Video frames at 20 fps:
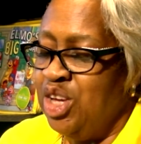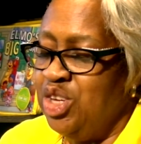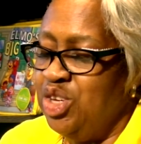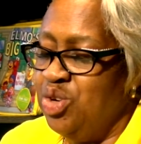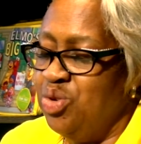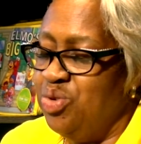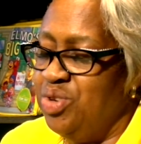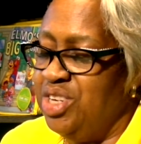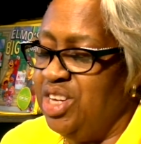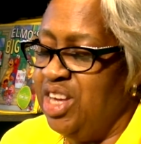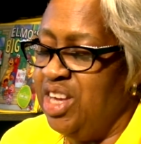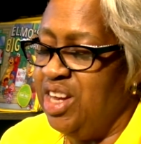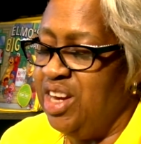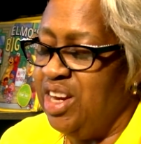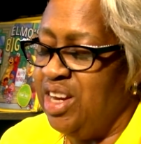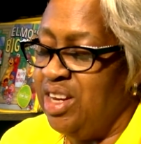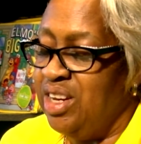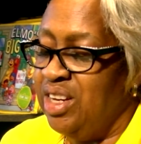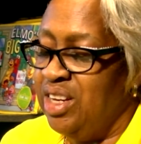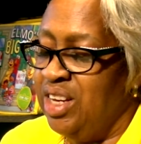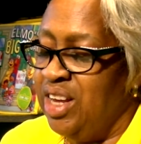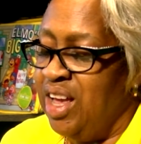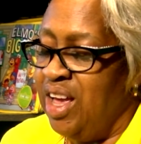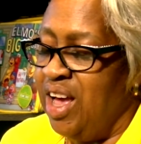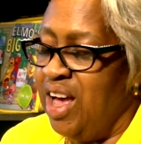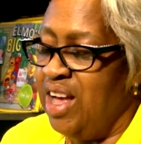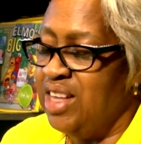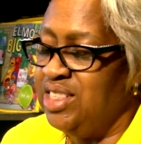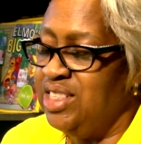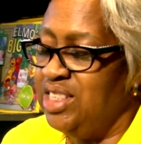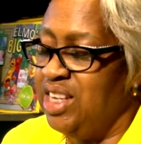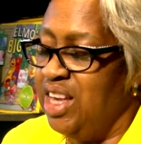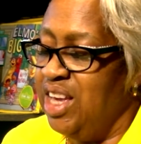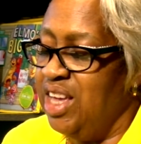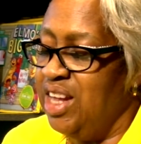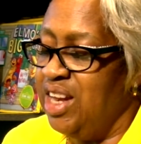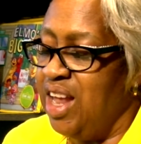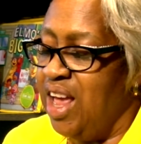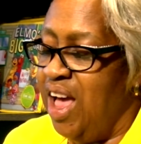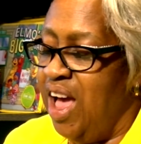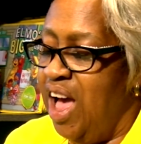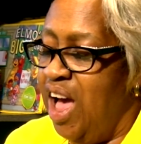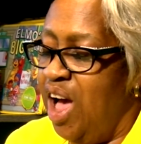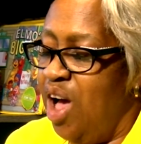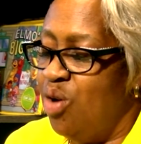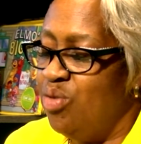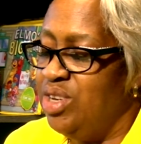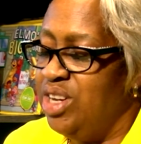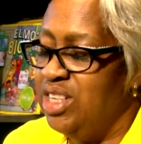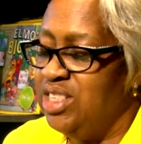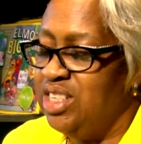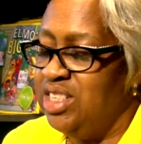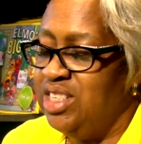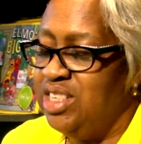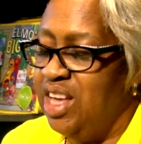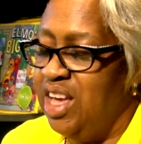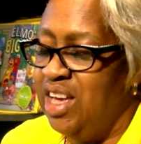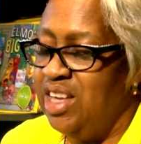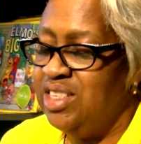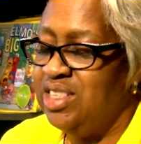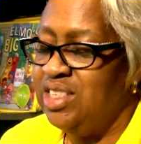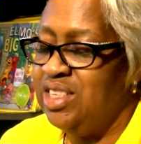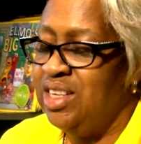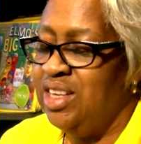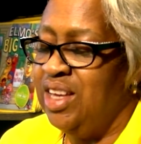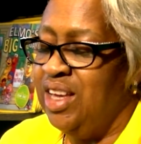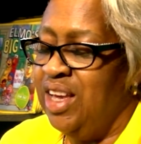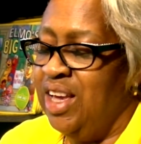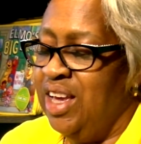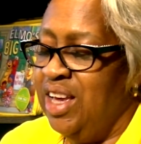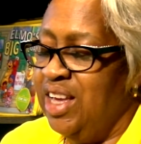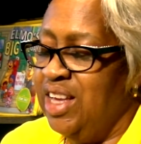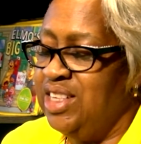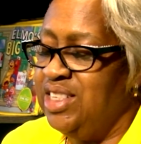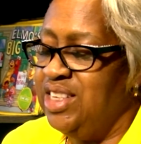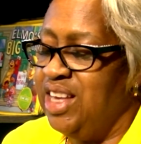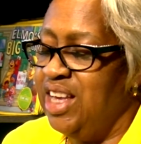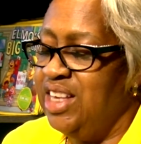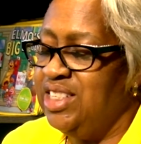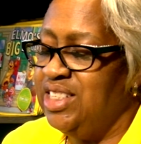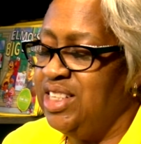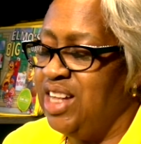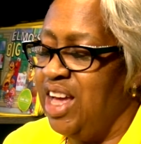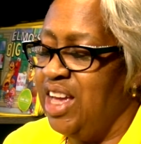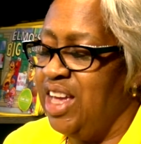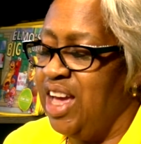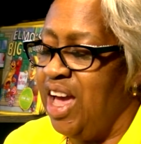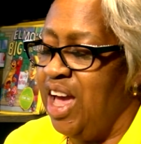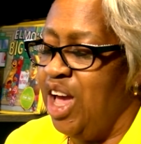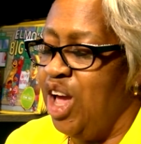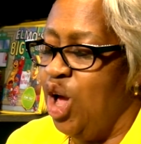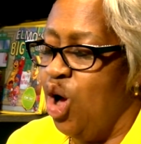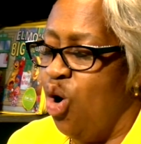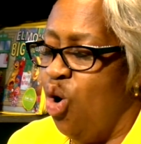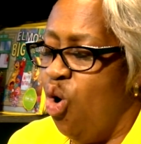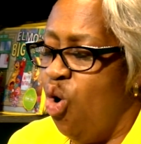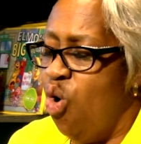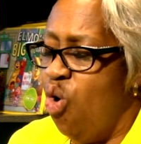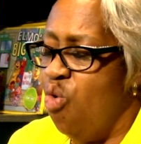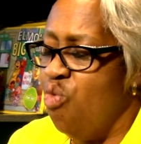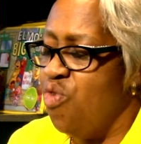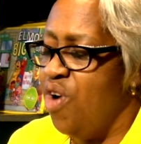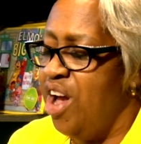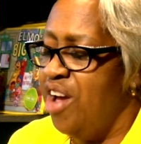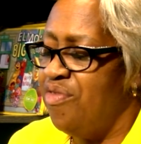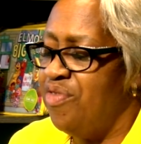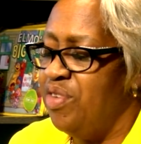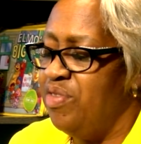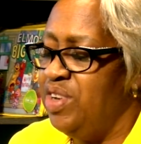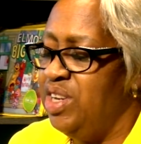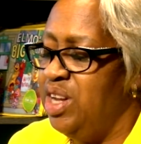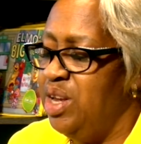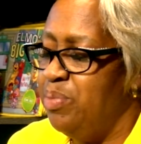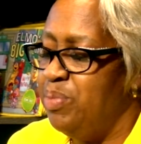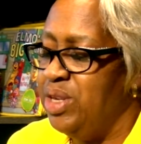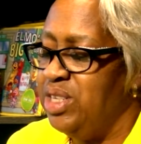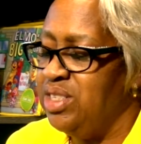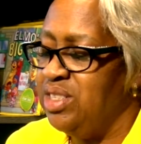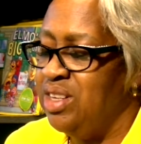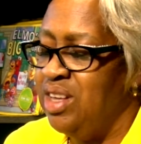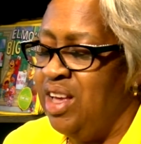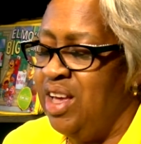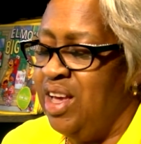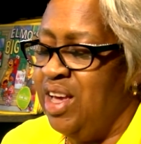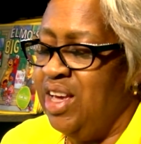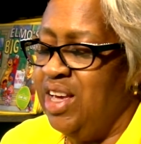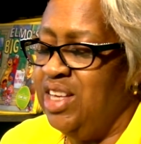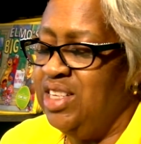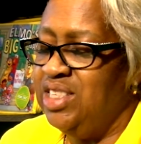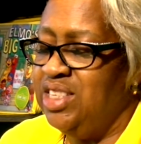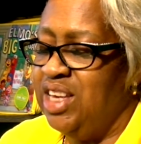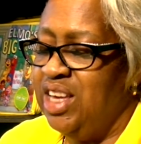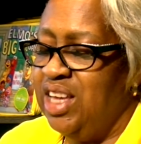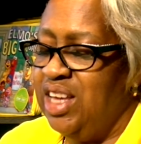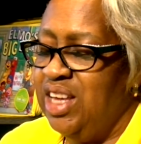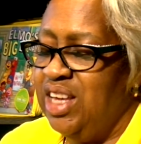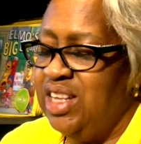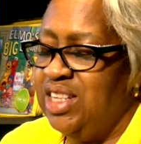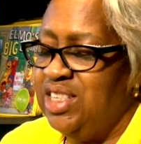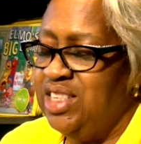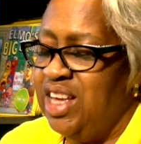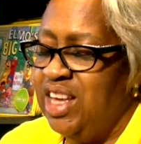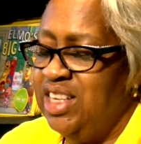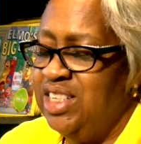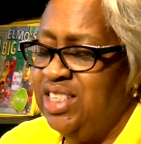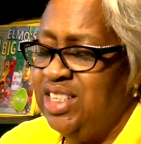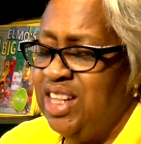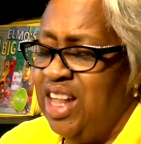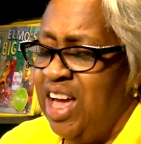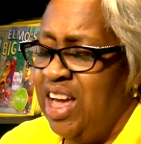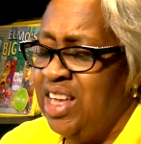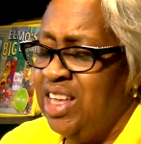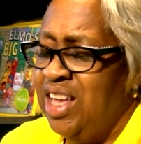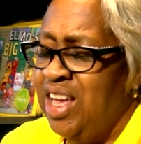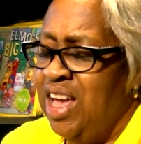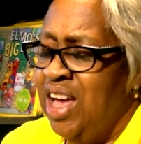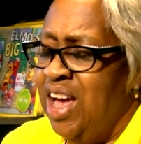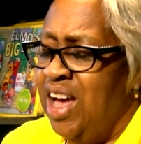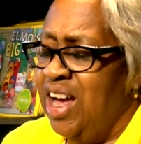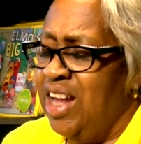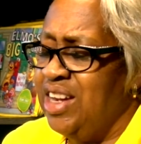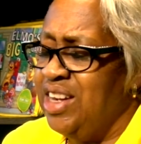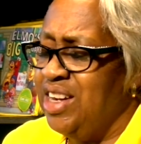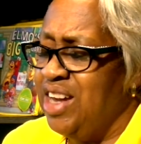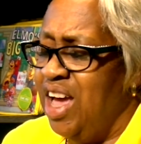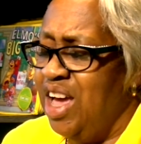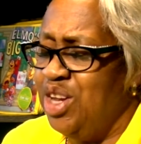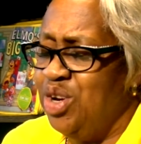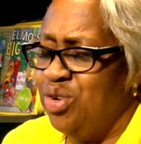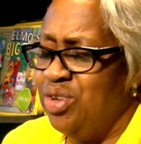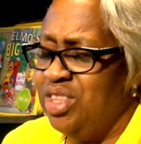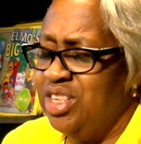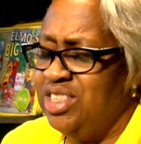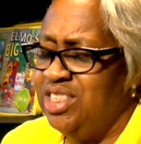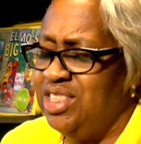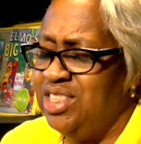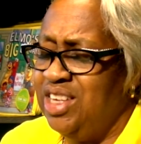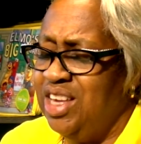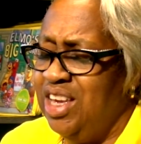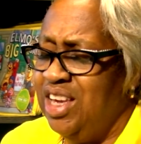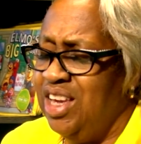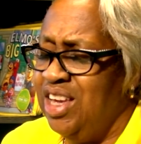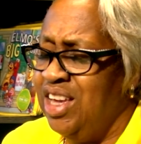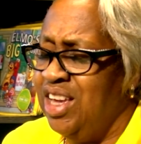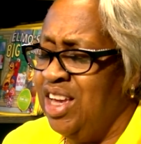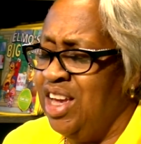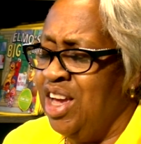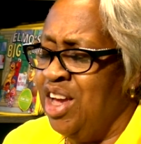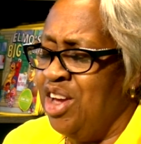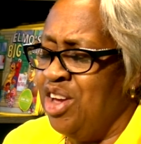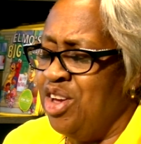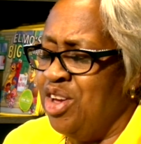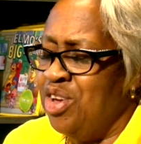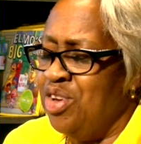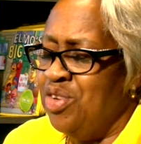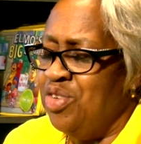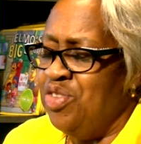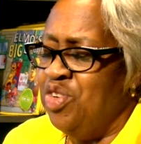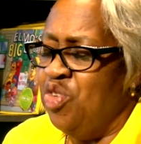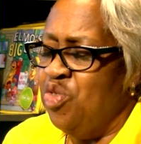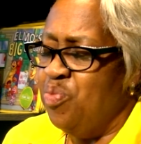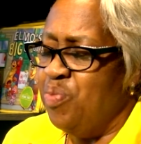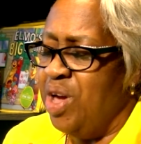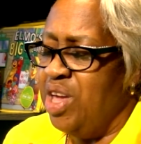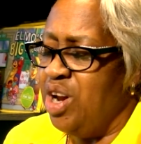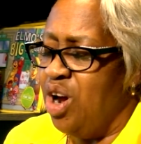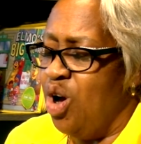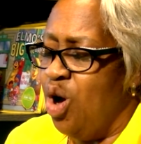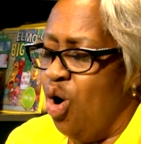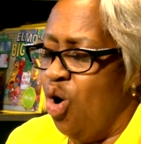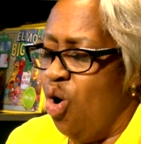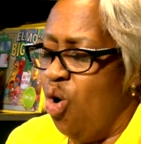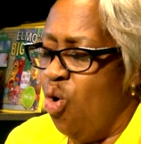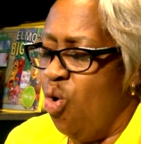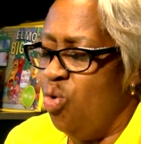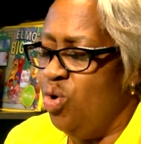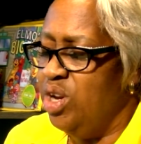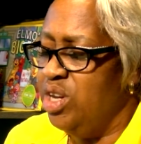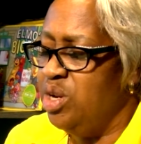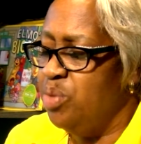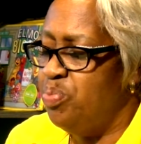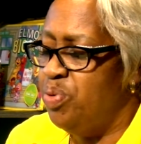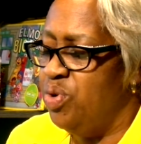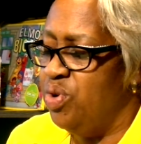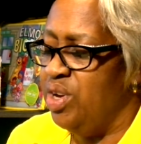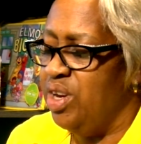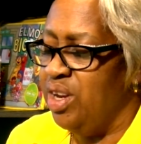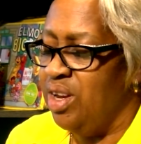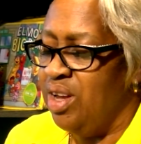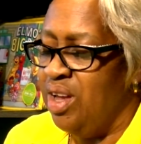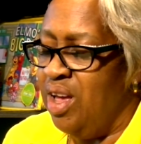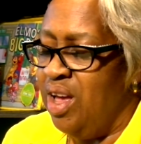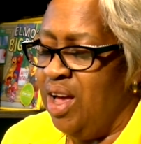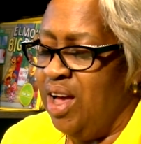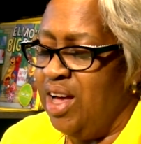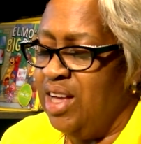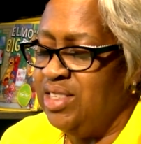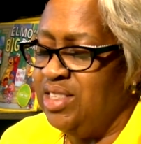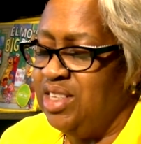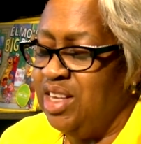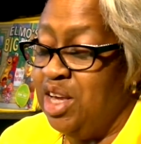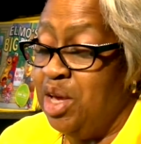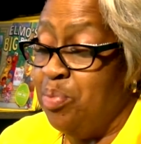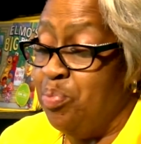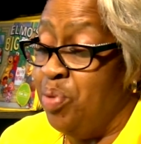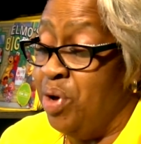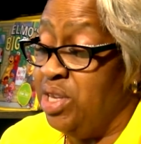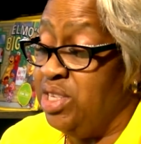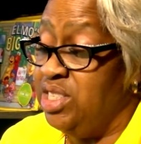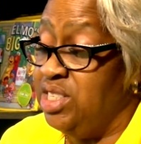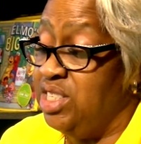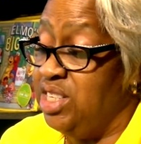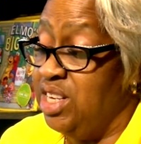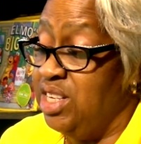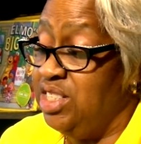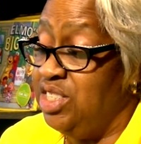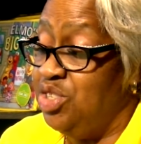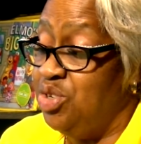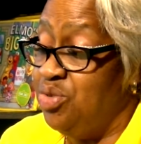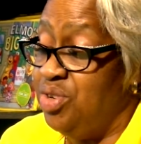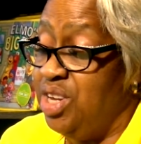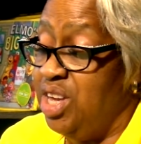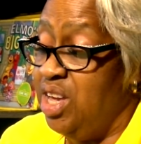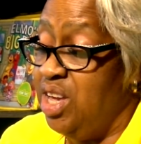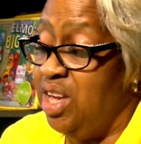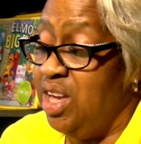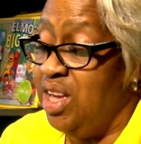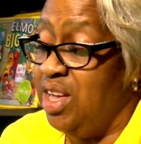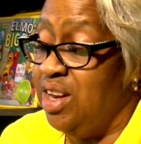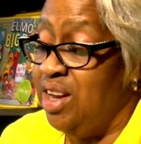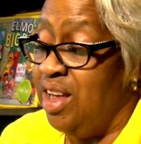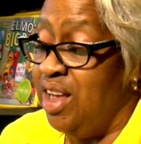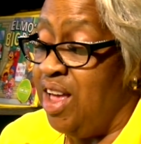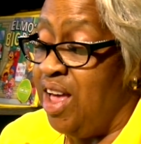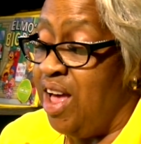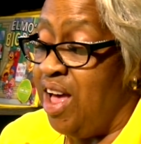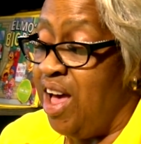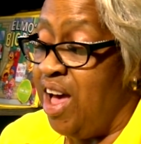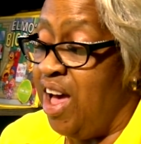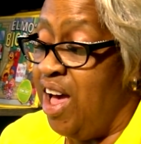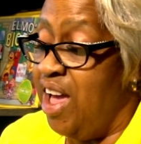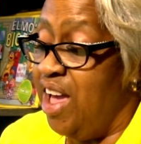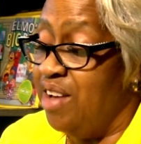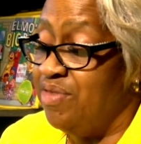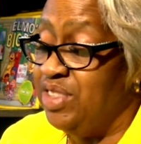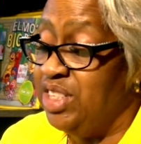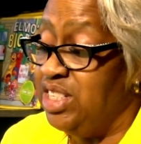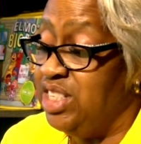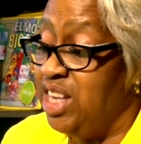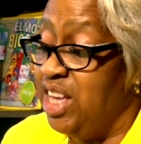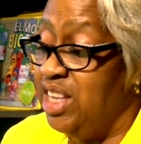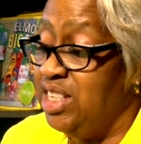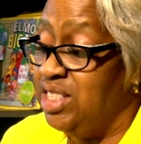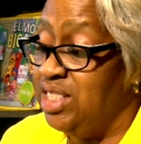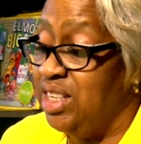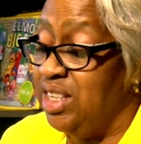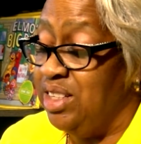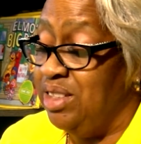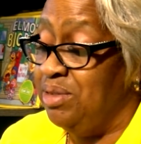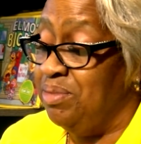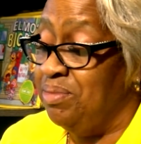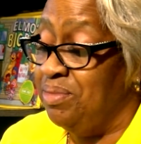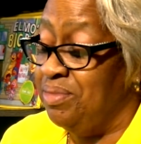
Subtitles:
You did it. I said, how does it taste? It tastes like a whole raft of lemons. He said, it tastes like a night on the sea. You've made a hole in the pudding. I said, but since you did, I have to taste it.